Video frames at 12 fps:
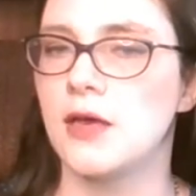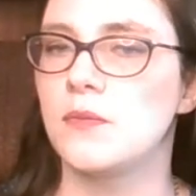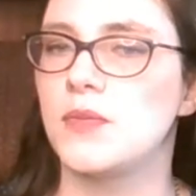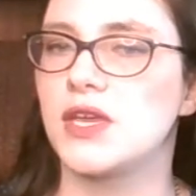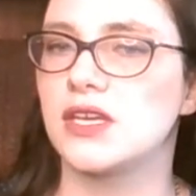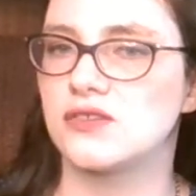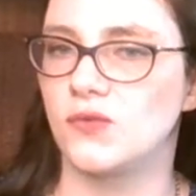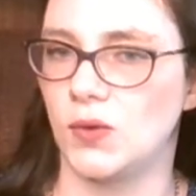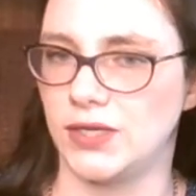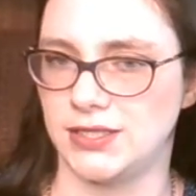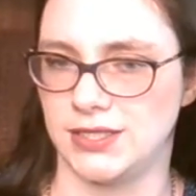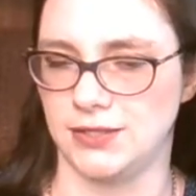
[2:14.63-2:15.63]
because of what
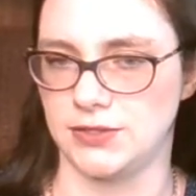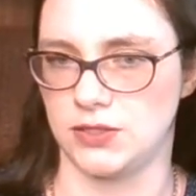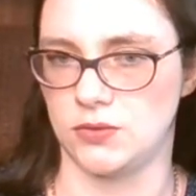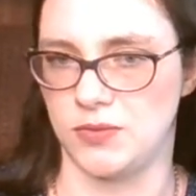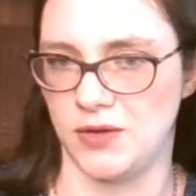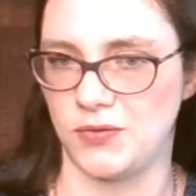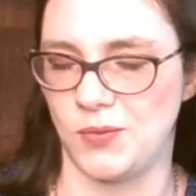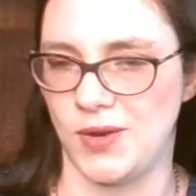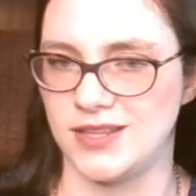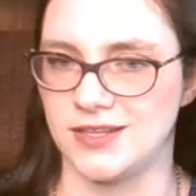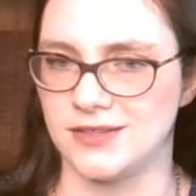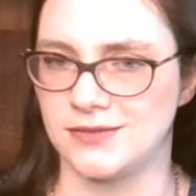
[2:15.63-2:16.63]
it tells you about the way
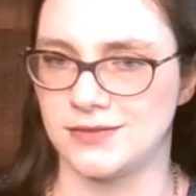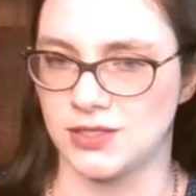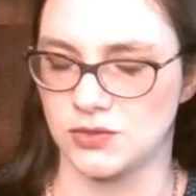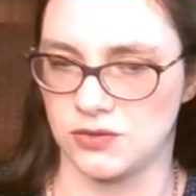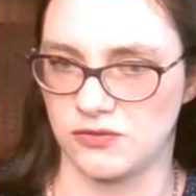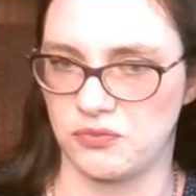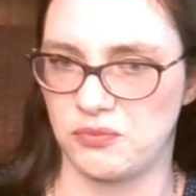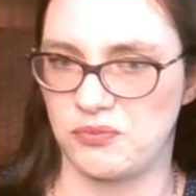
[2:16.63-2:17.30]
that the sort of